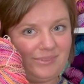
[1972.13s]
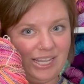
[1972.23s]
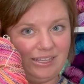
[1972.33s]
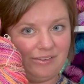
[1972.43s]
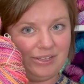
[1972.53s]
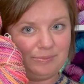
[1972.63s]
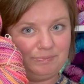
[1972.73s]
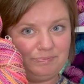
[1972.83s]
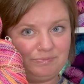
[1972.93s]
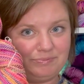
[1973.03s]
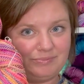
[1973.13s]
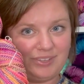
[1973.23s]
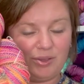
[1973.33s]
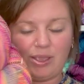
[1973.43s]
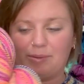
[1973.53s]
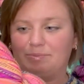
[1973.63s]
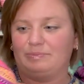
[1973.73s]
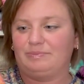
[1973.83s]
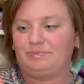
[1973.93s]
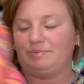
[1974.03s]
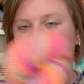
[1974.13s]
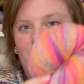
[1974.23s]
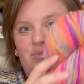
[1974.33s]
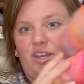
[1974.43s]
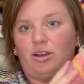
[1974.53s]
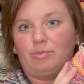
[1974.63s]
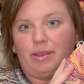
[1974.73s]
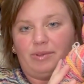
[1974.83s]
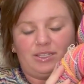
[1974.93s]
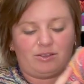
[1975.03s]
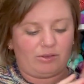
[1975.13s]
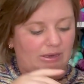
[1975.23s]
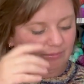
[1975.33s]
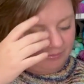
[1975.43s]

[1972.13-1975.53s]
I love it. Okay, yarn baby is going